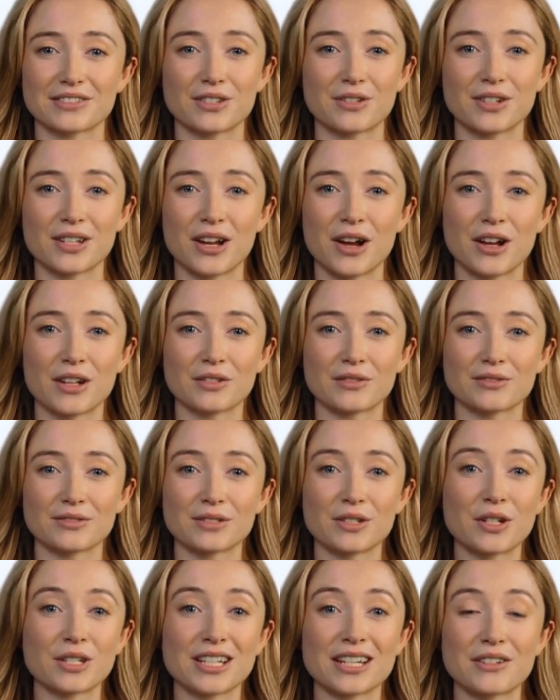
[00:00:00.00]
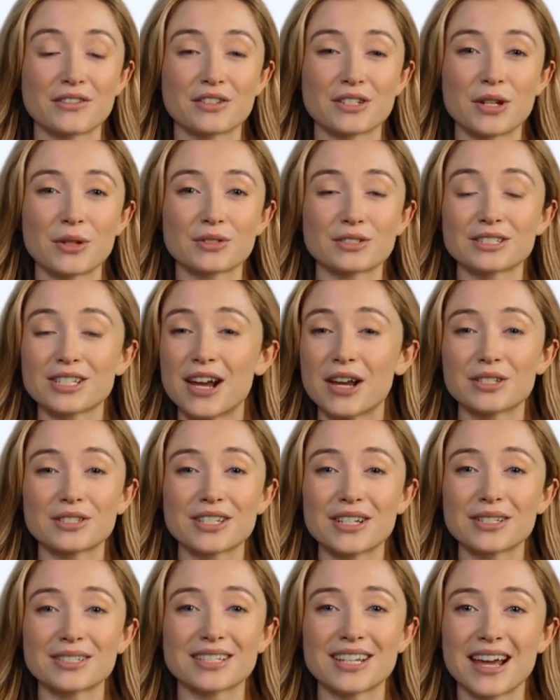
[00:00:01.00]
through it all, looking for those
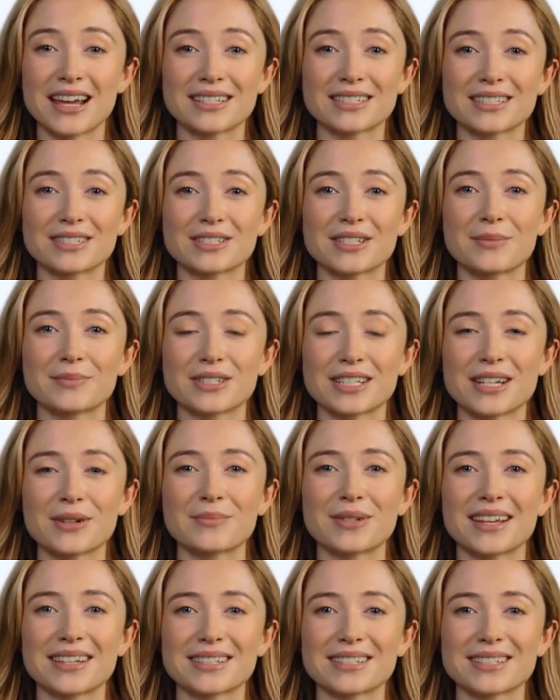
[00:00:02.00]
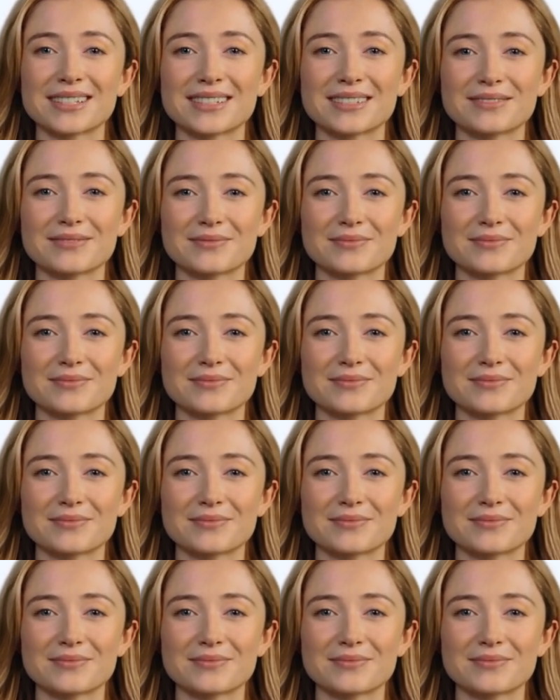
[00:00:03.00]
telltale signs of something amiss.